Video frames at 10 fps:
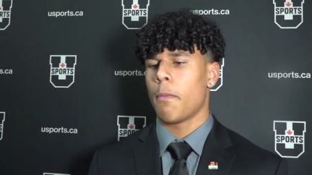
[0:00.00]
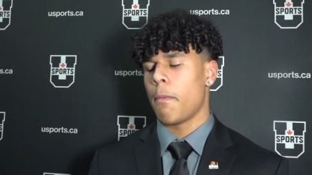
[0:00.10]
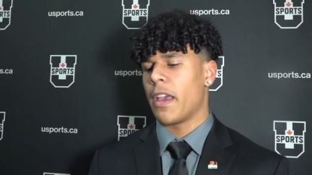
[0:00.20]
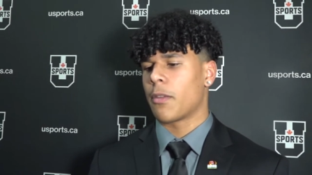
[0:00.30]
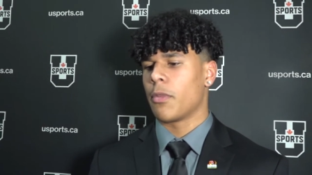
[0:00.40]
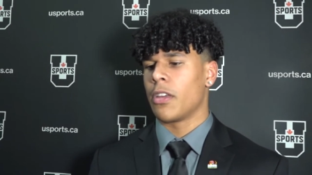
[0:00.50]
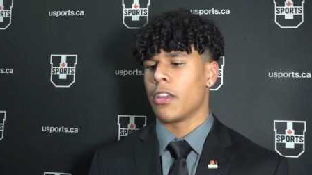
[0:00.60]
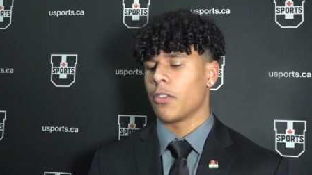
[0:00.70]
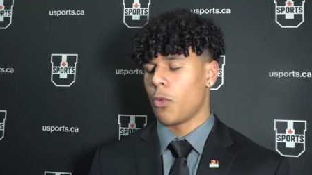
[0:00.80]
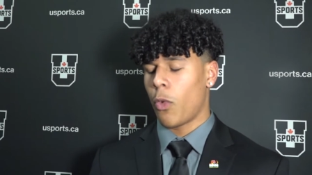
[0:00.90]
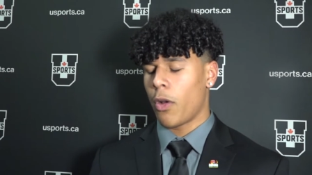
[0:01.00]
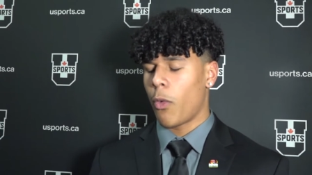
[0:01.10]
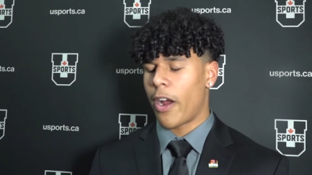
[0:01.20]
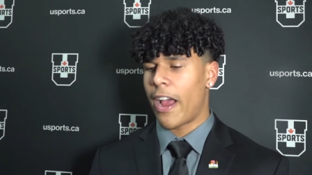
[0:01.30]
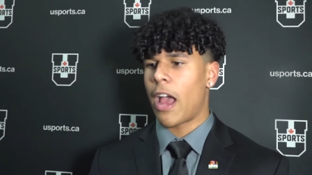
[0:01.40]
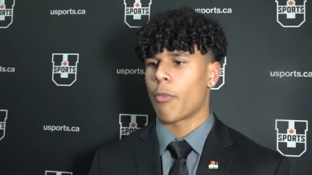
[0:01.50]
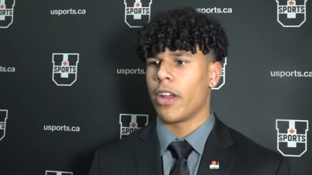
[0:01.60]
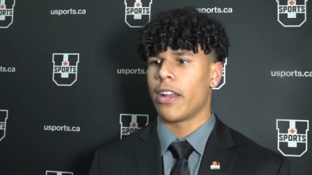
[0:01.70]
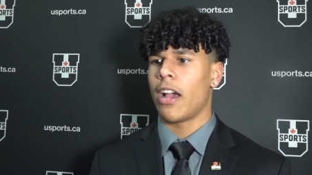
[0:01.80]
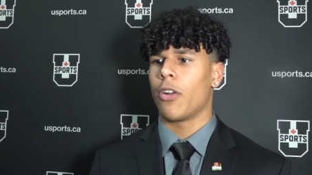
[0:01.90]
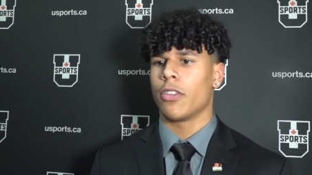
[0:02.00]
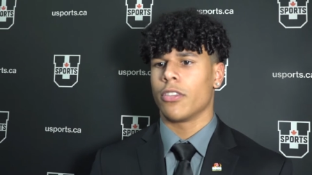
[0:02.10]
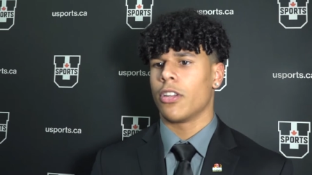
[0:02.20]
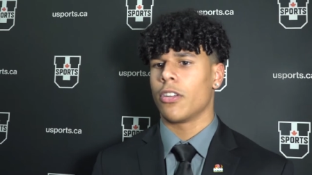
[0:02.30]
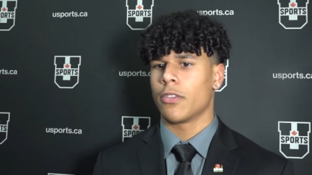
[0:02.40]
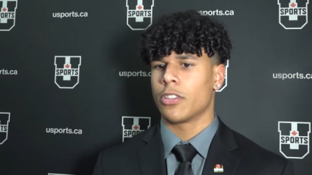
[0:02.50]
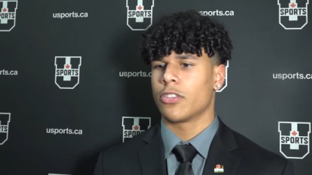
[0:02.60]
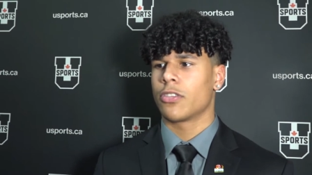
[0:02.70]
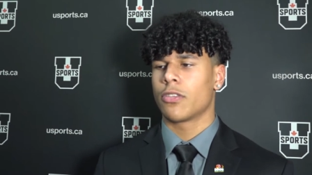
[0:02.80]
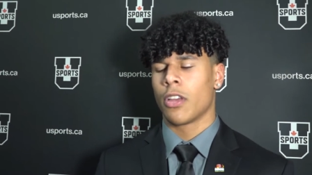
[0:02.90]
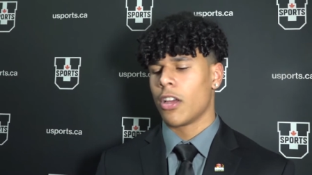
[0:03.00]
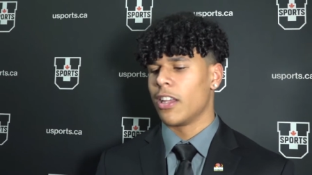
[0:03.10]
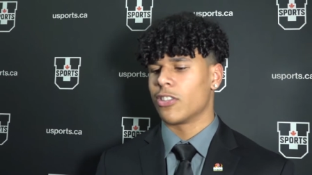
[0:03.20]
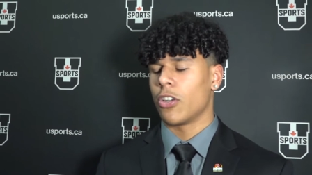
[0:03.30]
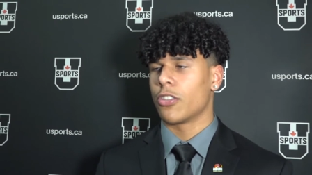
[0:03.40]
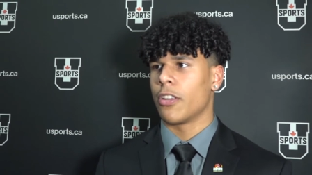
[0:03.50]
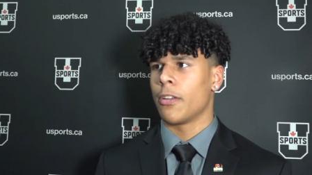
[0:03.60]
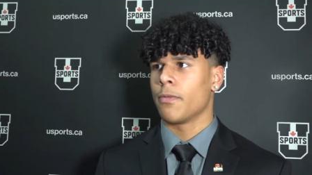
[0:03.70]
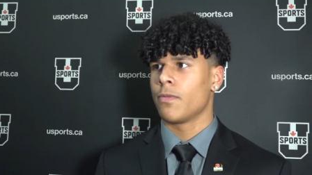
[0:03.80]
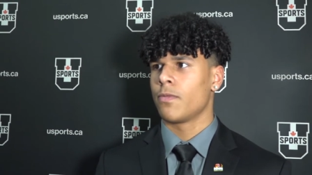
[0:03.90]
make me where I am right now, and, you know, it's all to them.